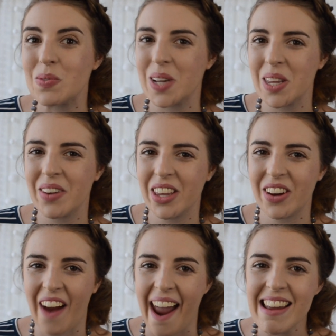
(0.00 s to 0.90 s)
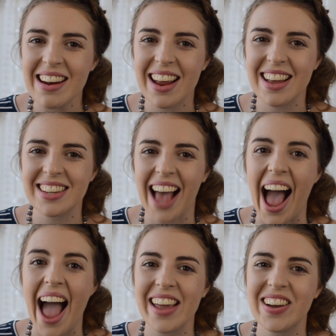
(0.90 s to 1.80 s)
really great is
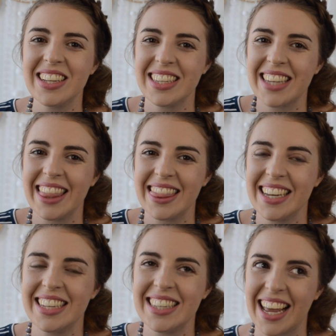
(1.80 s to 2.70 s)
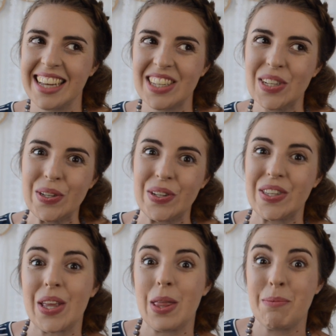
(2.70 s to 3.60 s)
I got sent these things to use
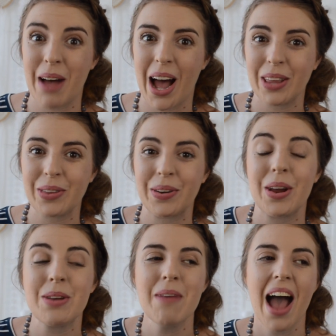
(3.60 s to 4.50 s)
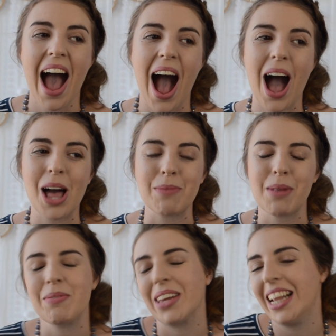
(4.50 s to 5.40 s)
in the bathroom.
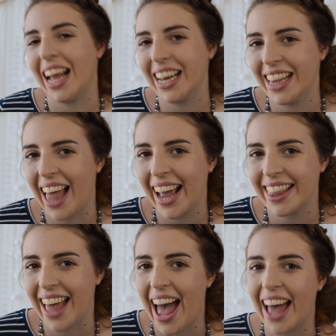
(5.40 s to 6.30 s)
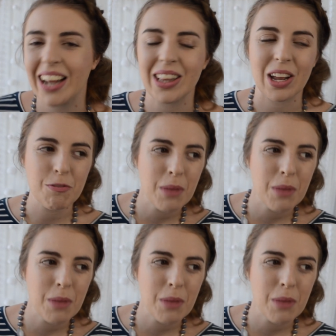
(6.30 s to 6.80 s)
I'm really lucky like that. A lot of